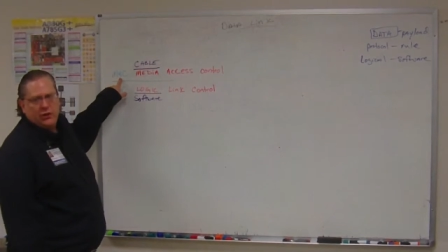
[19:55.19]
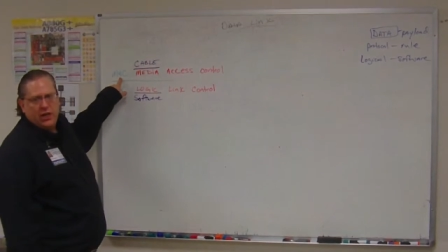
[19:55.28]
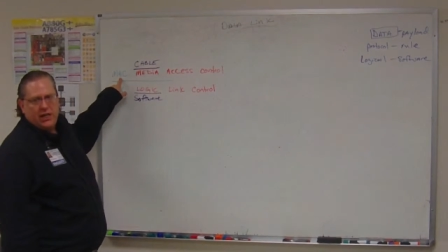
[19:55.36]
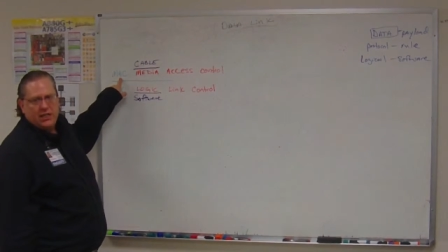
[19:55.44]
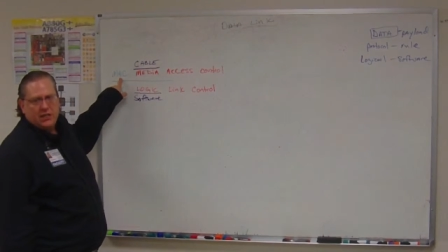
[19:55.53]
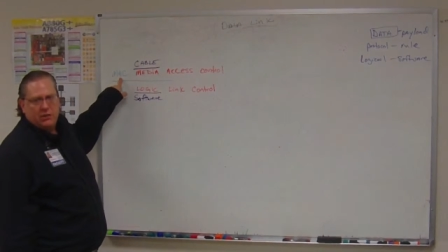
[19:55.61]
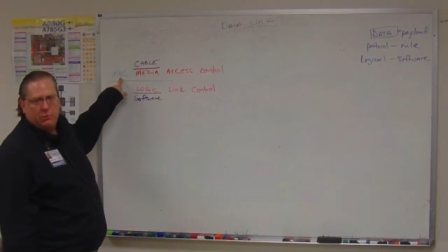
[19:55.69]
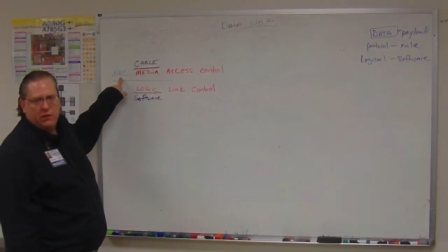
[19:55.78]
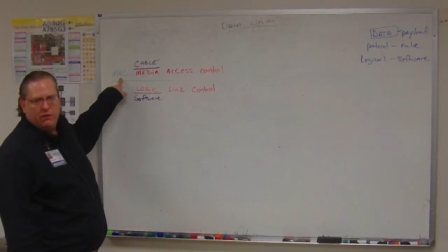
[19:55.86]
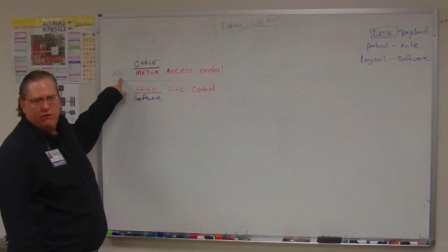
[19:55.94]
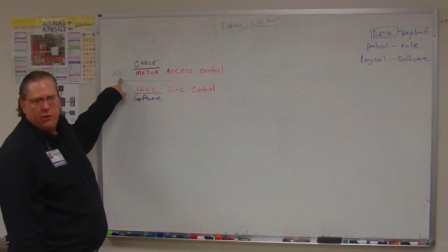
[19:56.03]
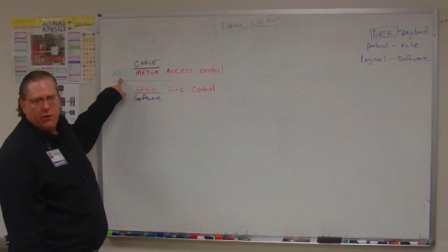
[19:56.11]
address
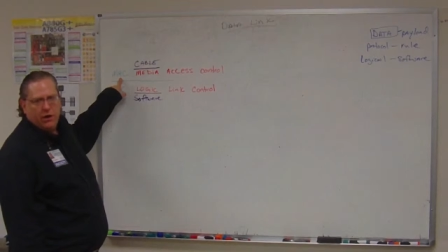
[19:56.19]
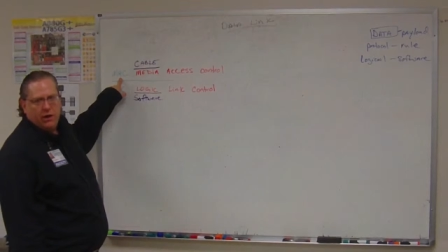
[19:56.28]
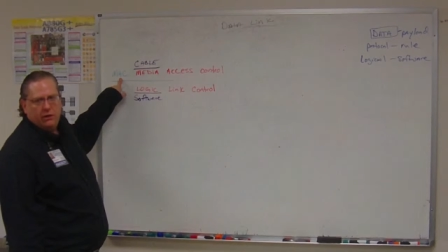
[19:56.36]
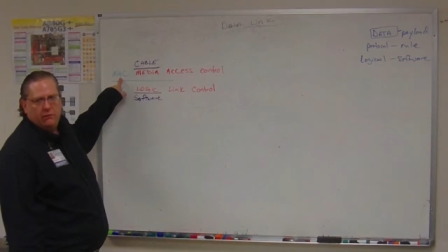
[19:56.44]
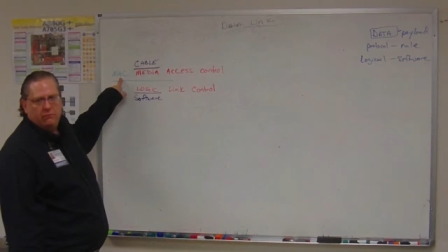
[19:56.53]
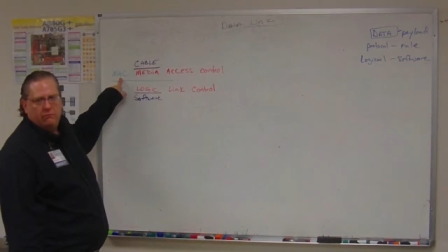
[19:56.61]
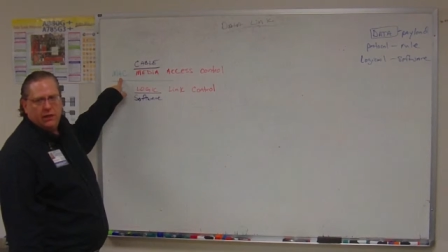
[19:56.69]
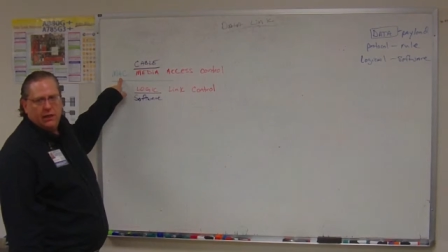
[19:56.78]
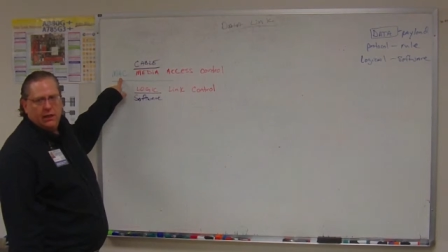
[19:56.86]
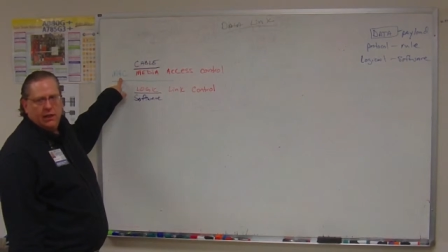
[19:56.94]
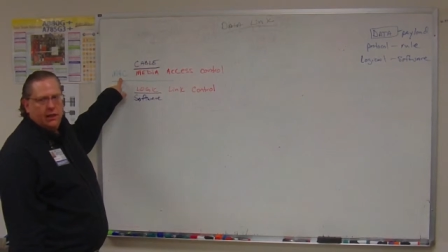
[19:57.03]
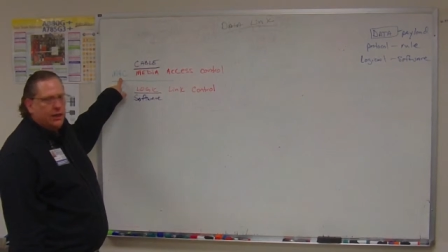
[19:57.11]
was for.
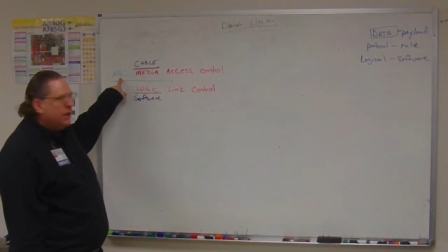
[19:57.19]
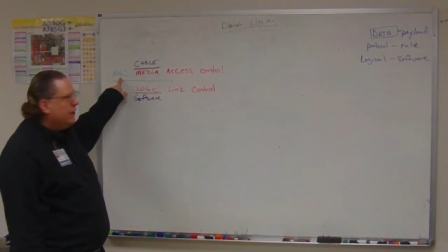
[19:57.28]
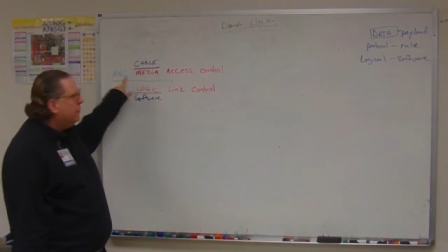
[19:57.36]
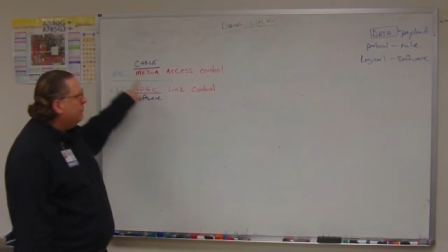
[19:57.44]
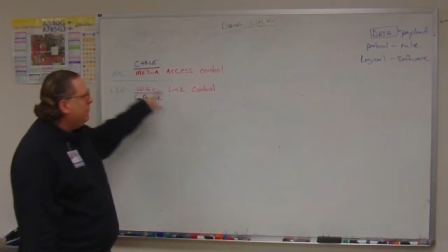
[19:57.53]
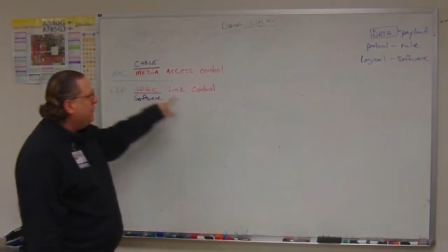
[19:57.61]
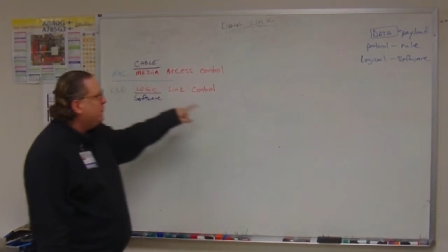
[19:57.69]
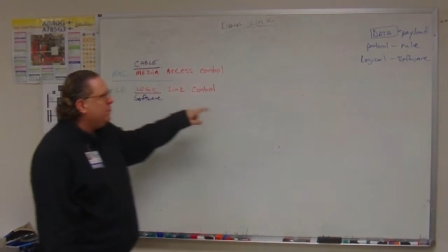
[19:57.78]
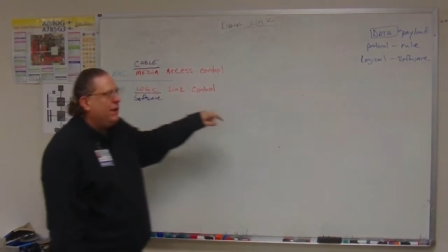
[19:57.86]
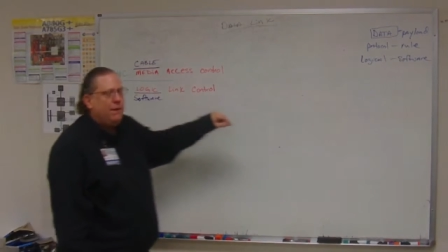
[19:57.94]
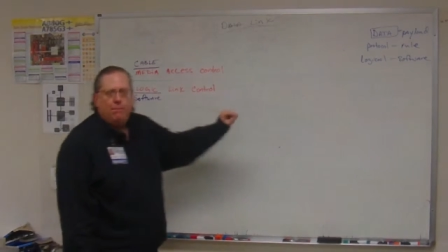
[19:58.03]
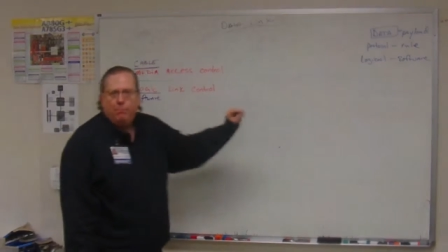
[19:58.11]

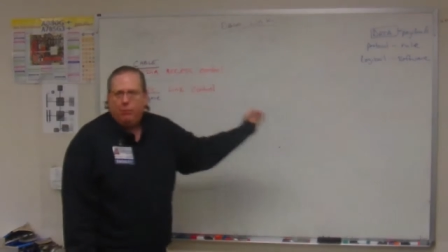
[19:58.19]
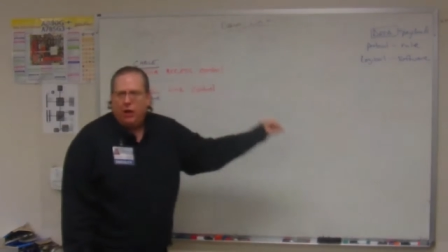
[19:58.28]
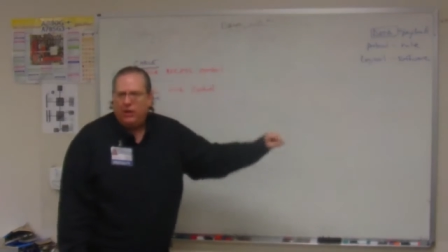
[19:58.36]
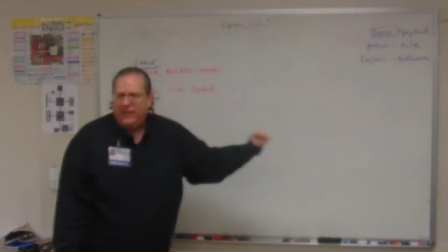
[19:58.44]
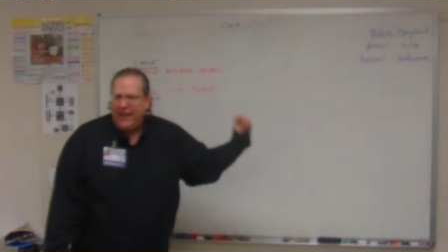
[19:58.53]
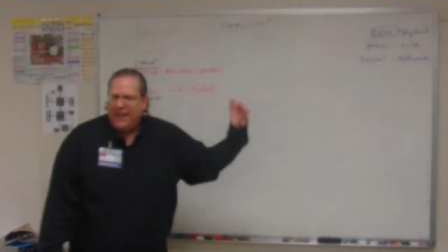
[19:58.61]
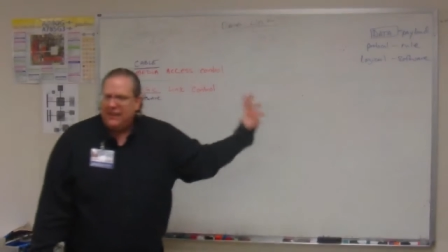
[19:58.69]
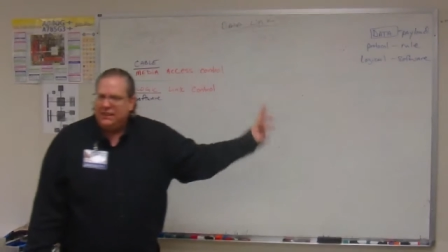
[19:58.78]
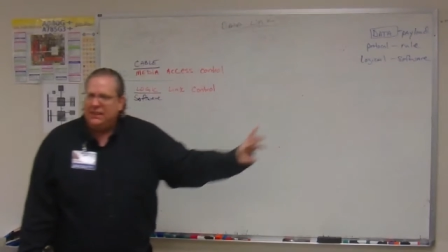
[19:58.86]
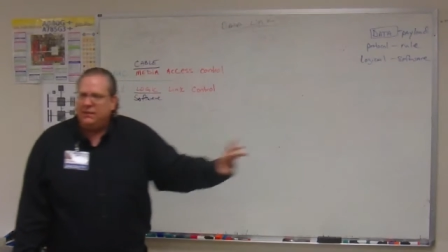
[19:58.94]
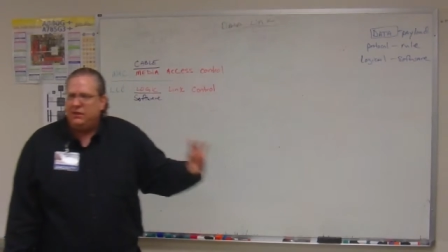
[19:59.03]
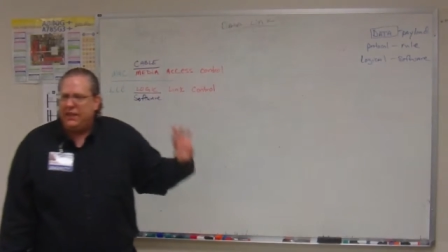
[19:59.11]
Remember that
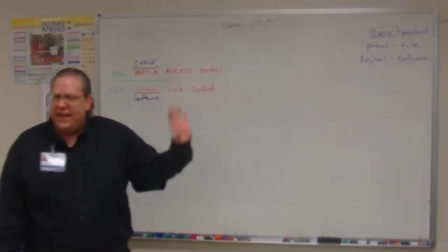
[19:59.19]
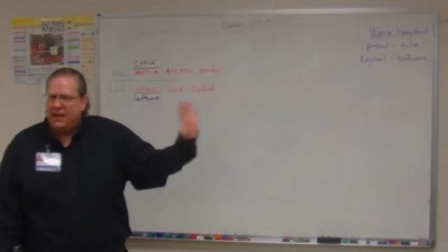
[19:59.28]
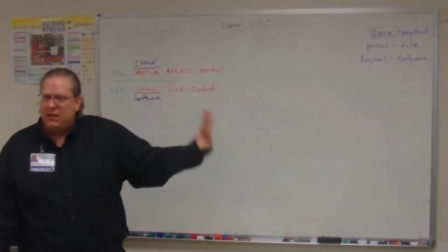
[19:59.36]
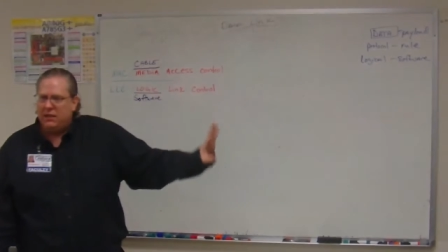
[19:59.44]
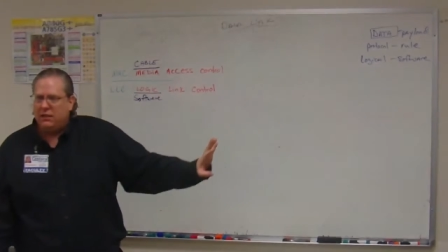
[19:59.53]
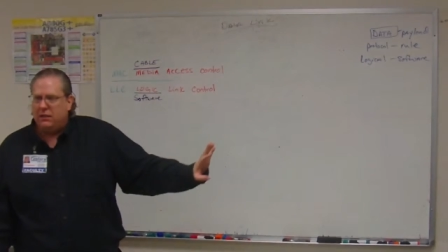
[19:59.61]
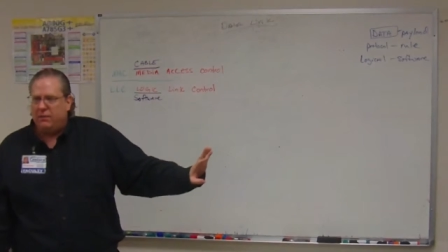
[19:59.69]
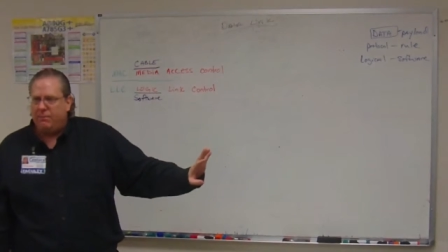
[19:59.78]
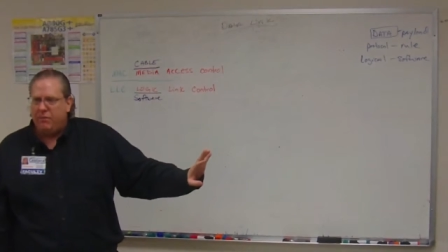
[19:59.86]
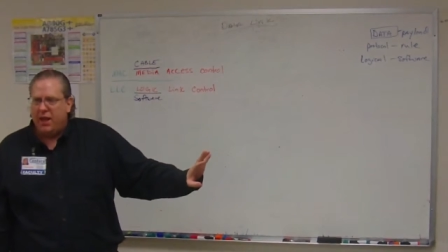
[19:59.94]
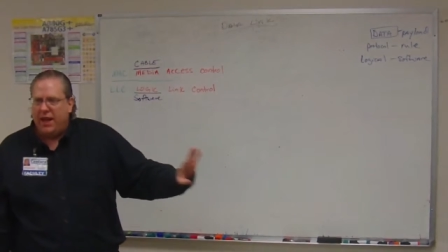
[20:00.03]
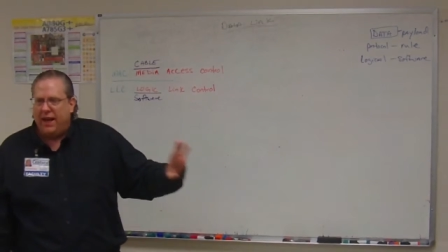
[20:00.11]
broadcasting data?
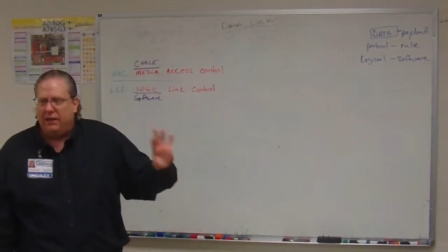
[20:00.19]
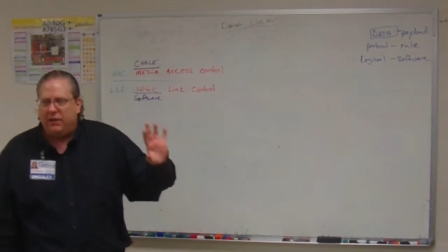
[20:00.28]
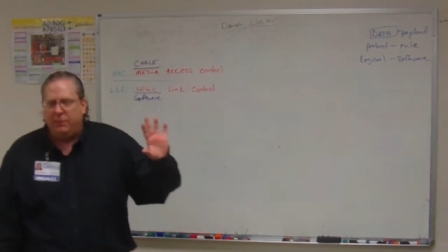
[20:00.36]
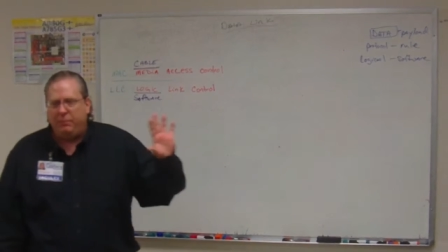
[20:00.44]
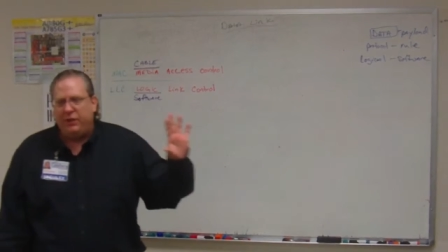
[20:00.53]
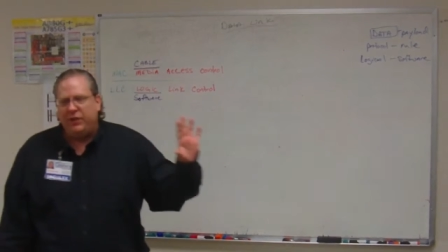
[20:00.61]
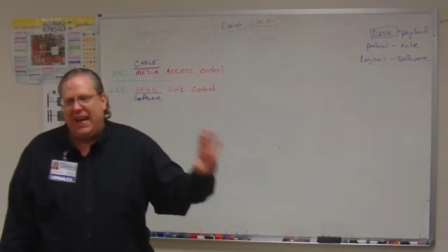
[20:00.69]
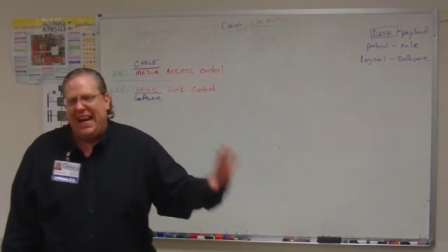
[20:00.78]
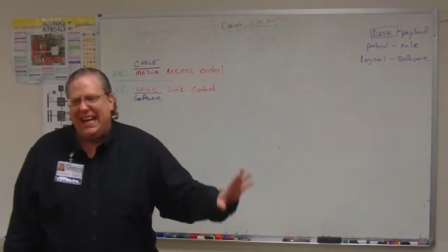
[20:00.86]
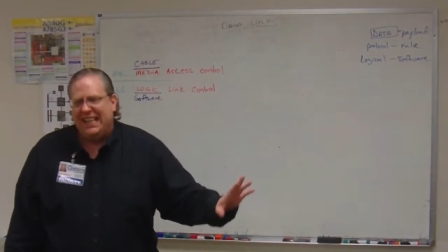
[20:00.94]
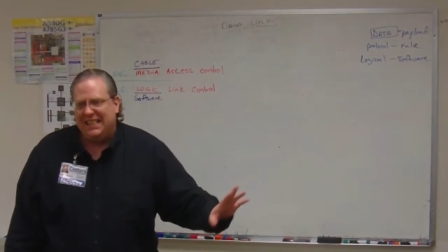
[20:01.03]
And computer A